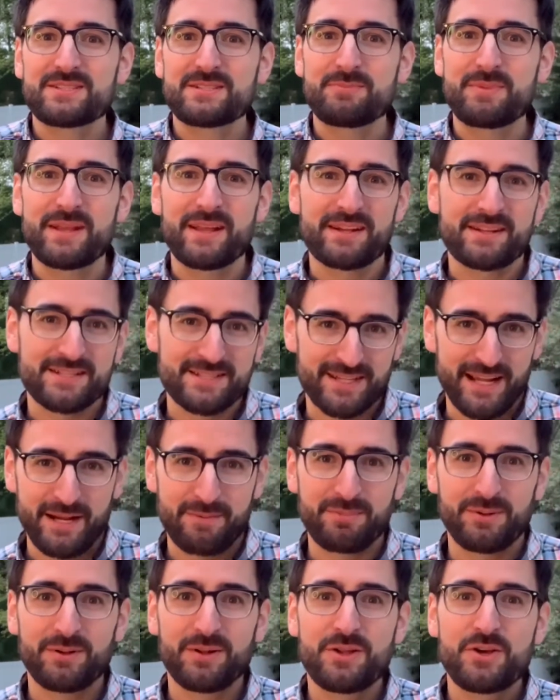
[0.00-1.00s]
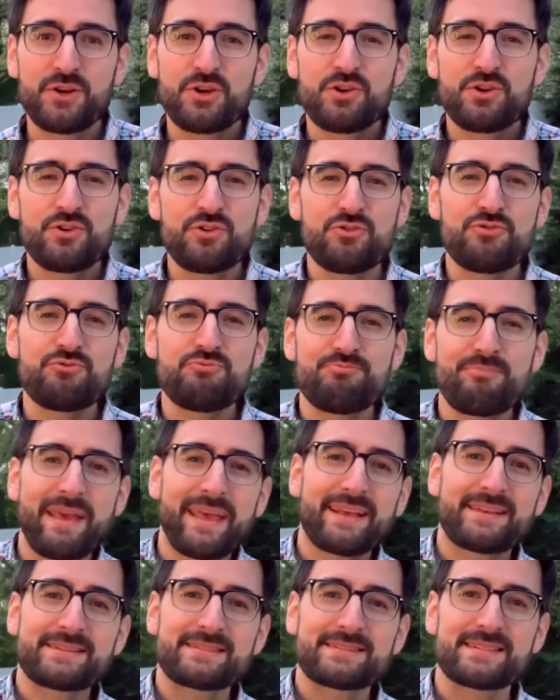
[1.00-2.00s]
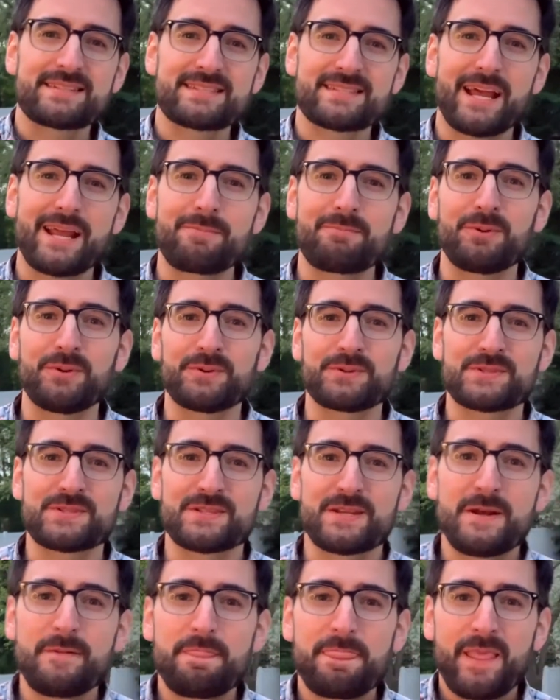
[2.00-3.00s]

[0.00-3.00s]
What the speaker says: to be a disciple who makes disciples.